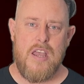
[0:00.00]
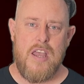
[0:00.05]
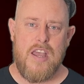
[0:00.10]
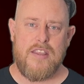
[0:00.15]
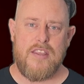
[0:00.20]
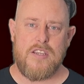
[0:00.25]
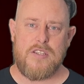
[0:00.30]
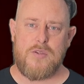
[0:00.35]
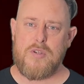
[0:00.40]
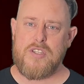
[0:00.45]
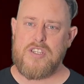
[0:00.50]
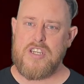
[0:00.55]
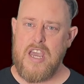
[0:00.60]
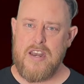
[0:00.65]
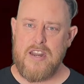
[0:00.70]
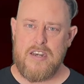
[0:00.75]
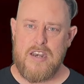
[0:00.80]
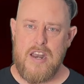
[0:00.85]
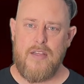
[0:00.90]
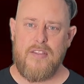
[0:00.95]
and this was
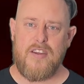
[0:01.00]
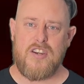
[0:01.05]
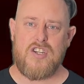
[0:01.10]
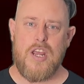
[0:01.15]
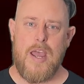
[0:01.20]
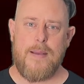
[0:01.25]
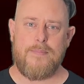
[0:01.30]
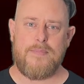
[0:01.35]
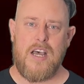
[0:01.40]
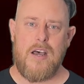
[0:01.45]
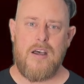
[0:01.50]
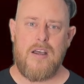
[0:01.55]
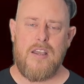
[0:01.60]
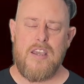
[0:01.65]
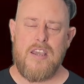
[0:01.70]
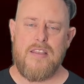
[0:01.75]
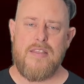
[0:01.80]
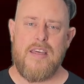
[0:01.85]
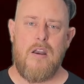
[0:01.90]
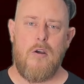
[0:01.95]
yet another chapter
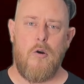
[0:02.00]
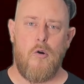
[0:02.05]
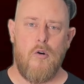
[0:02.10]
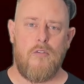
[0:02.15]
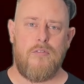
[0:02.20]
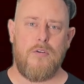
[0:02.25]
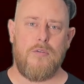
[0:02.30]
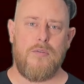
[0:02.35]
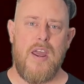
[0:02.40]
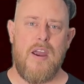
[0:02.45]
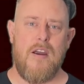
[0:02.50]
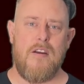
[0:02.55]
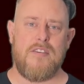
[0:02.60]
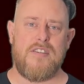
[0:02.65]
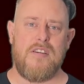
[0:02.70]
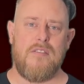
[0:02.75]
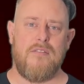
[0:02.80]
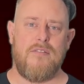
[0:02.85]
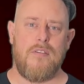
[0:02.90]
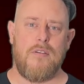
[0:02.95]
in that awful
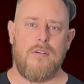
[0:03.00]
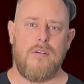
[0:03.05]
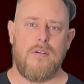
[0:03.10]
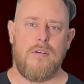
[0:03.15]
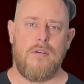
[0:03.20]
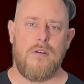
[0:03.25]
narrative.